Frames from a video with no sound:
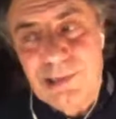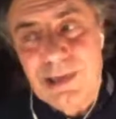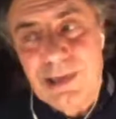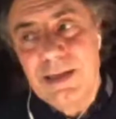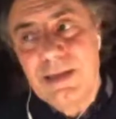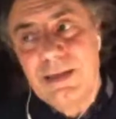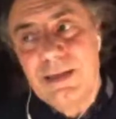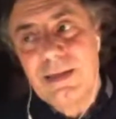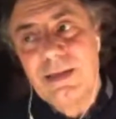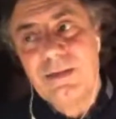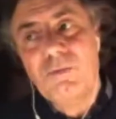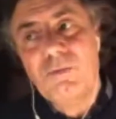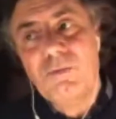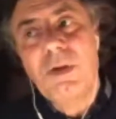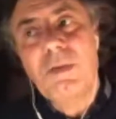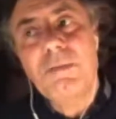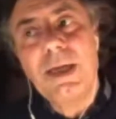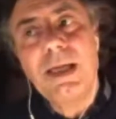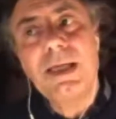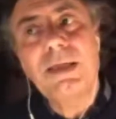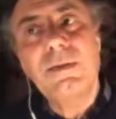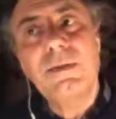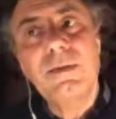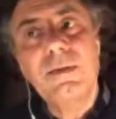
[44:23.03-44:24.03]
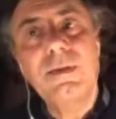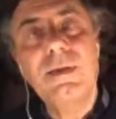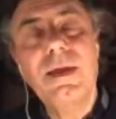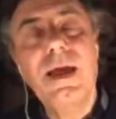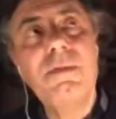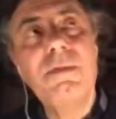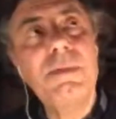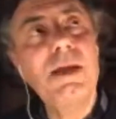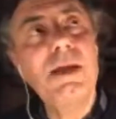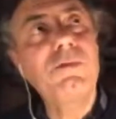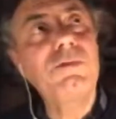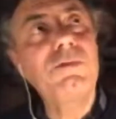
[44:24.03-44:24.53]
And then
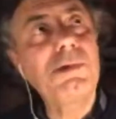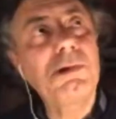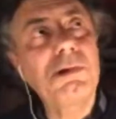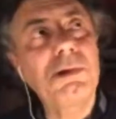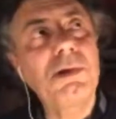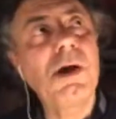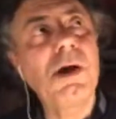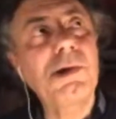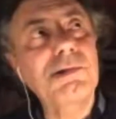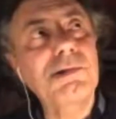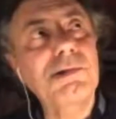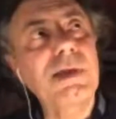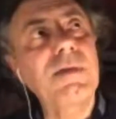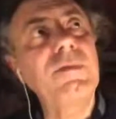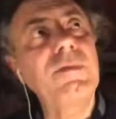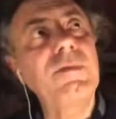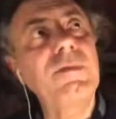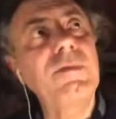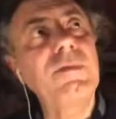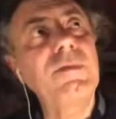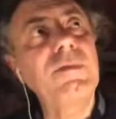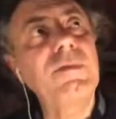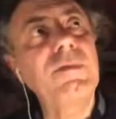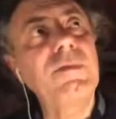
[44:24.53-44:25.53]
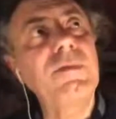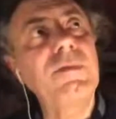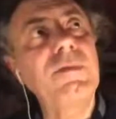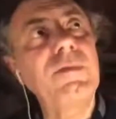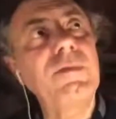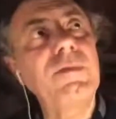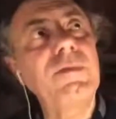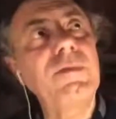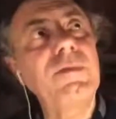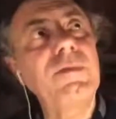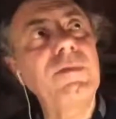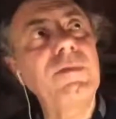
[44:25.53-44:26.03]
I met with Doc several other
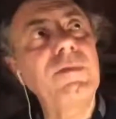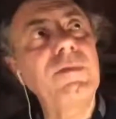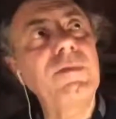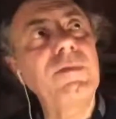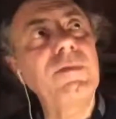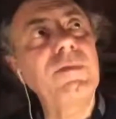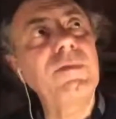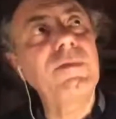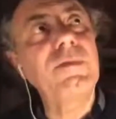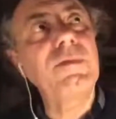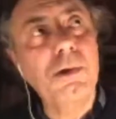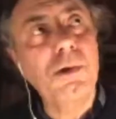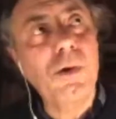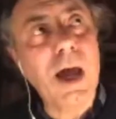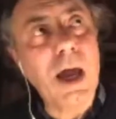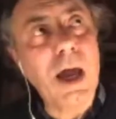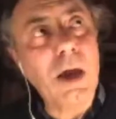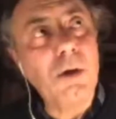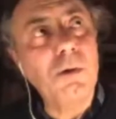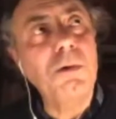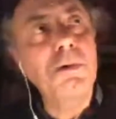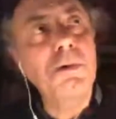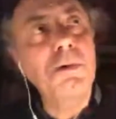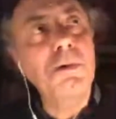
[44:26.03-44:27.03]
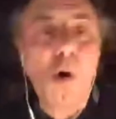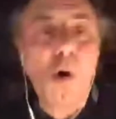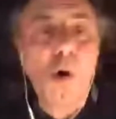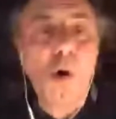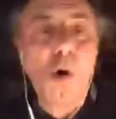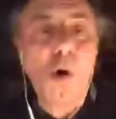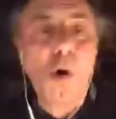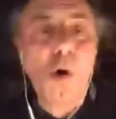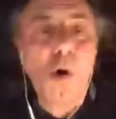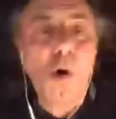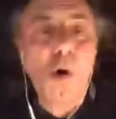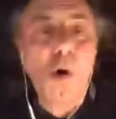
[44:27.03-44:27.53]
times, and I
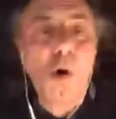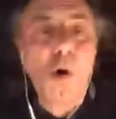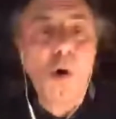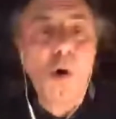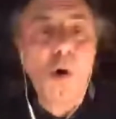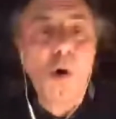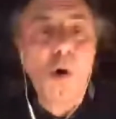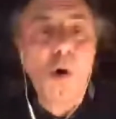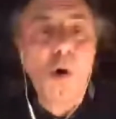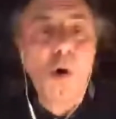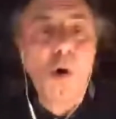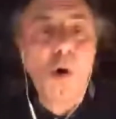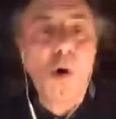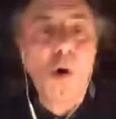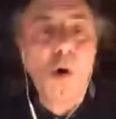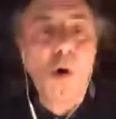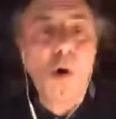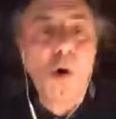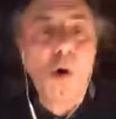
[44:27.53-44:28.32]
also opened for him in